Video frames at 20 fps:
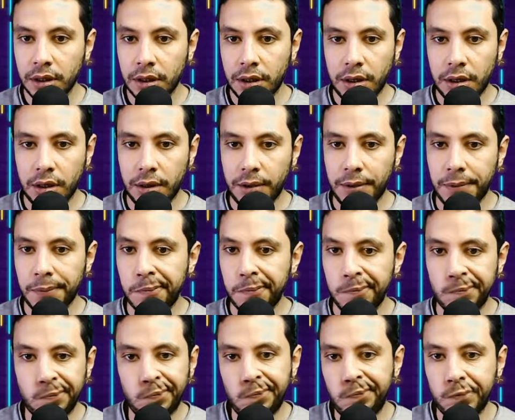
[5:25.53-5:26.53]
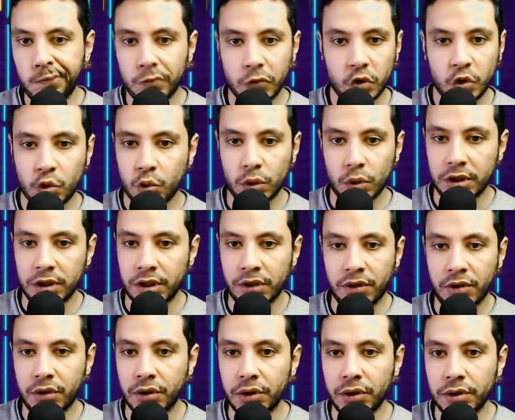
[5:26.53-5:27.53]

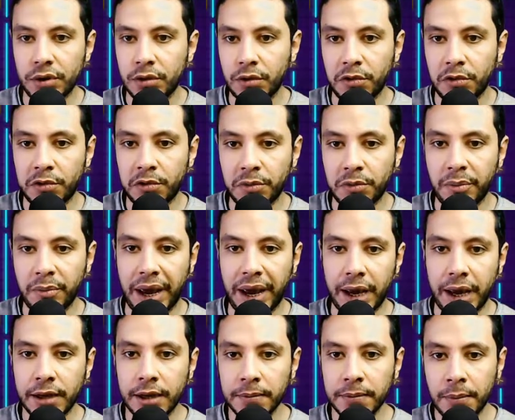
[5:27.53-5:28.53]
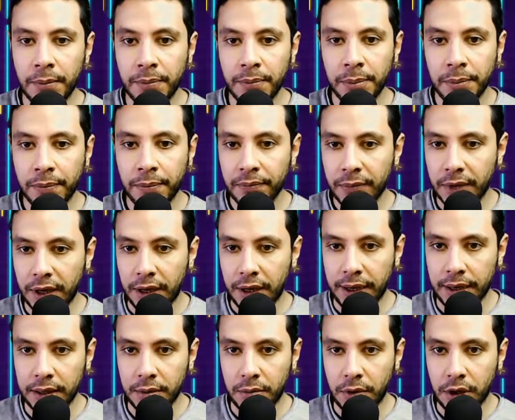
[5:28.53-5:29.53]
23rd of May,
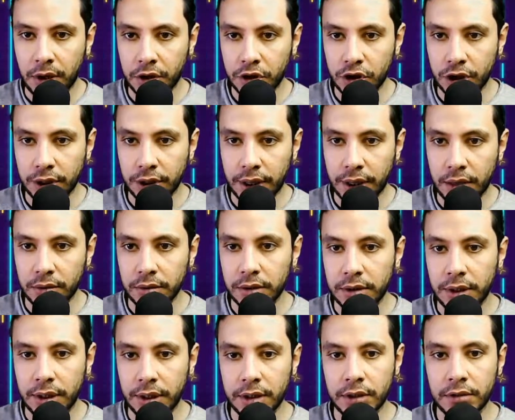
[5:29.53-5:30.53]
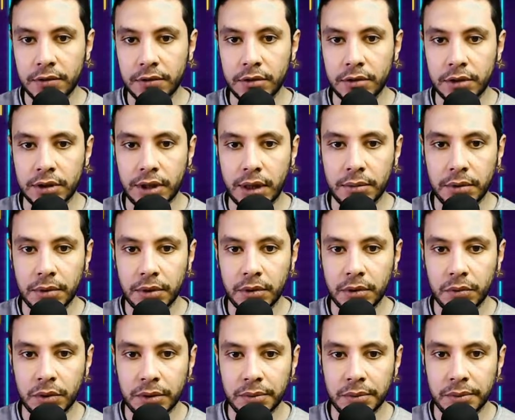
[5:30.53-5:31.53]
and my check-out date, for example,
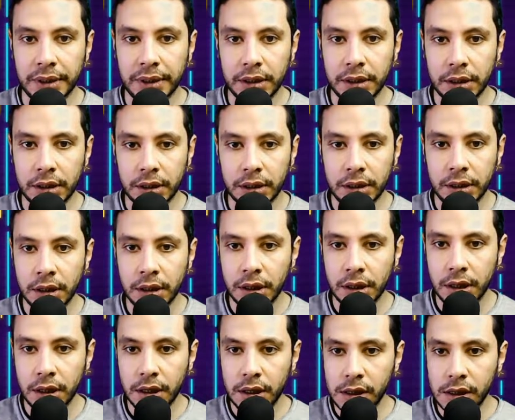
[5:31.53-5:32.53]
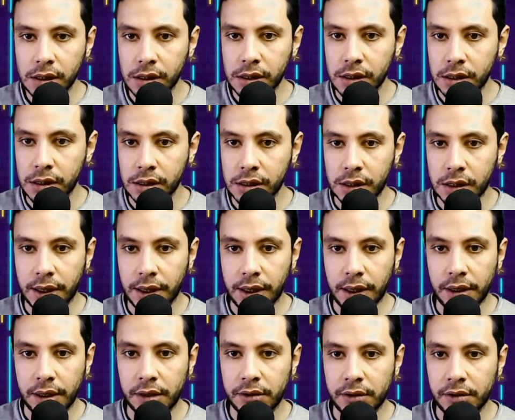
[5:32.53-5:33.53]
will be
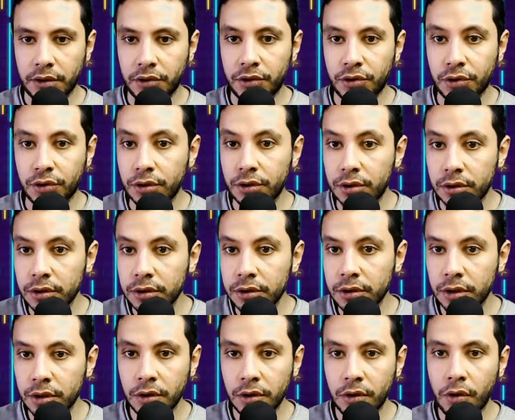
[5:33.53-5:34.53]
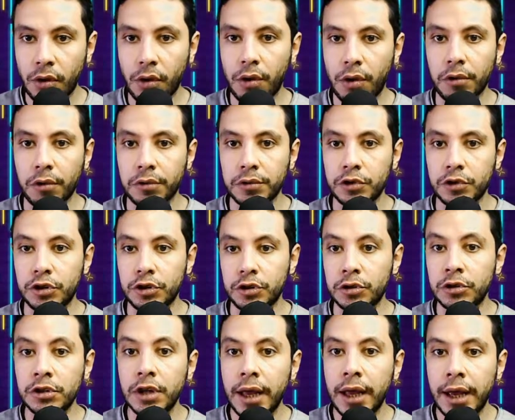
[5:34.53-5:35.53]
the 3rd of
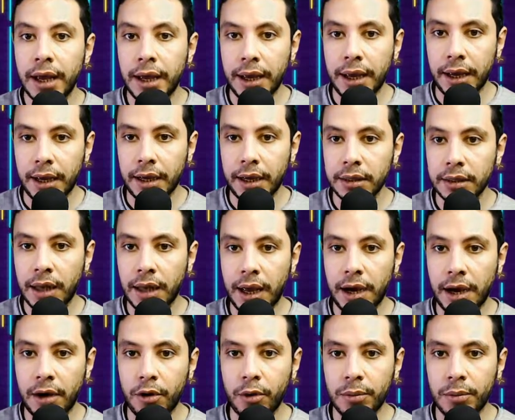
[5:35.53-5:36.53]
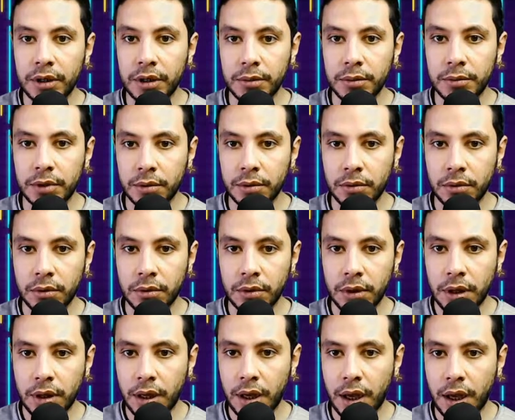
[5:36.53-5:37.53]
June. And how many people?
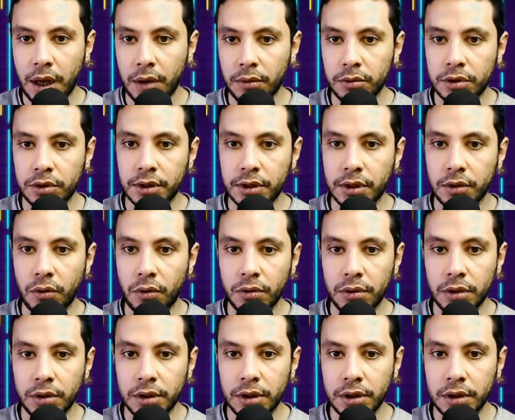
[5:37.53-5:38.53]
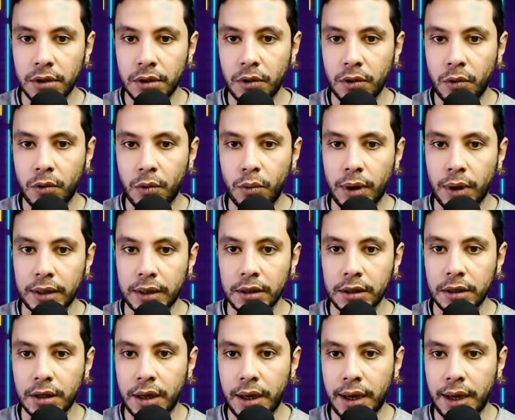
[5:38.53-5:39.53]
I will say only one
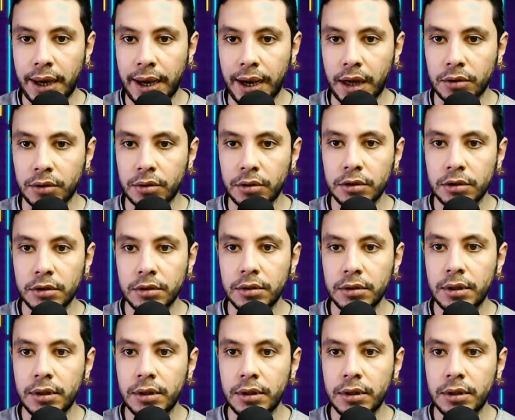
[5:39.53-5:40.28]
adult,